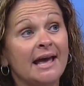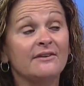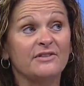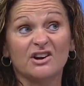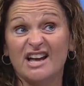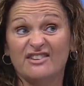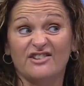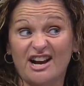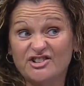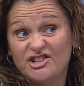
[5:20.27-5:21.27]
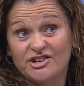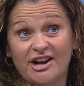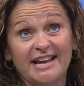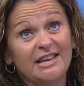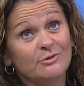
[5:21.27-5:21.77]
If they're kind of grouchy or
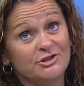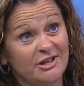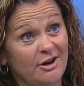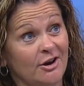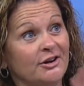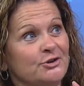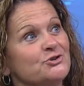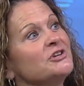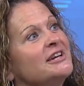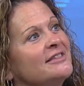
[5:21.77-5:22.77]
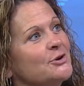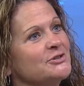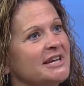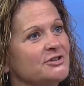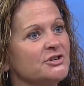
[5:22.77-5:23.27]
cranky, which they are usually at those
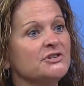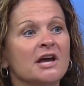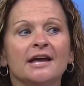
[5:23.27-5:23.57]
ages,